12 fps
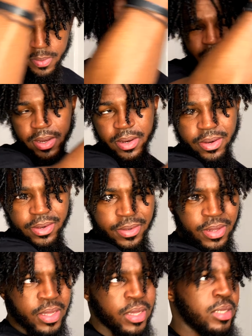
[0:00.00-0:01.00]
my hair,
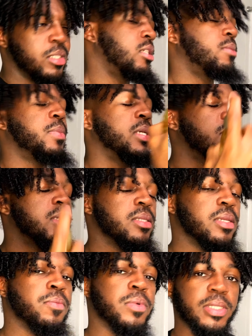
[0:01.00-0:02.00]
just because
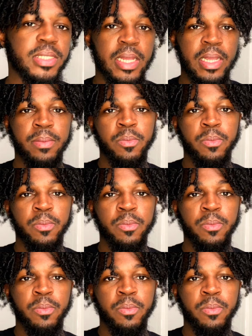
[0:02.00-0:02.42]
it would tame